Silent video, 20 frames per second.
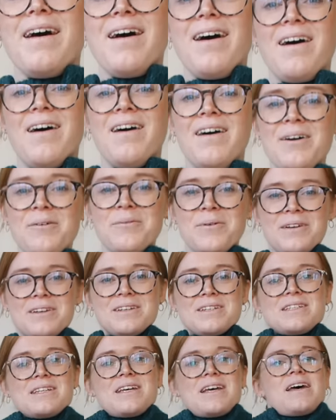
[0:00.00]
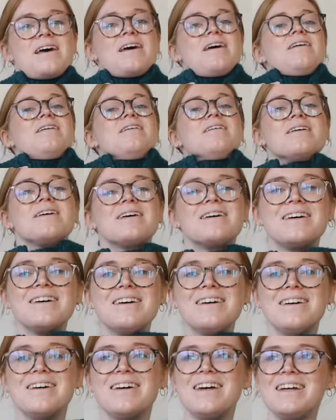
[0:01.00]
I want it.
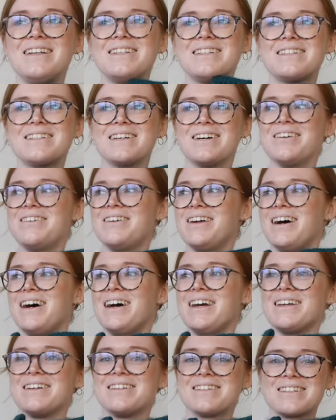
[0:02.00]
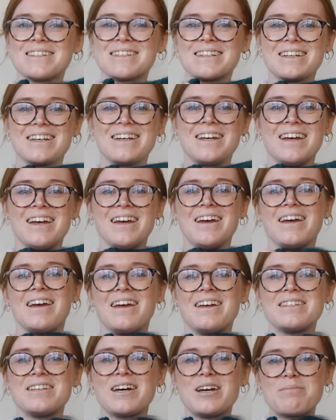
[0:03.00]
It's so nice.
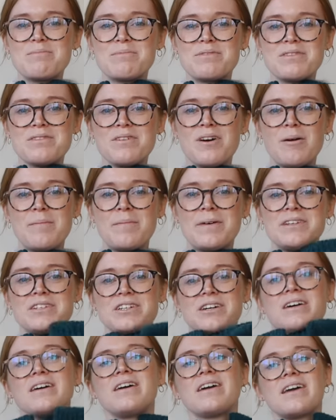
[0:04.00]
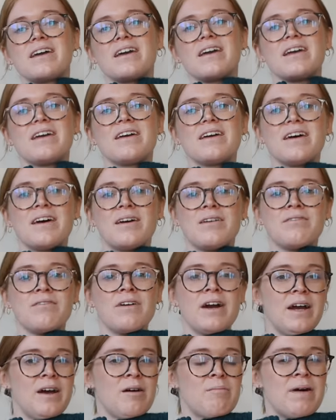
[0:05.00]
It's like proper chunky and
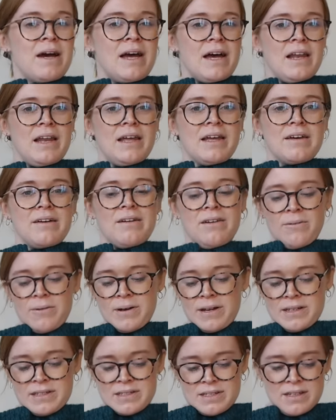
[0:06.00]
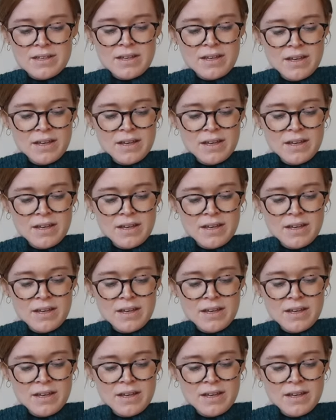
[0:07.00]
right up my alley colour-wise.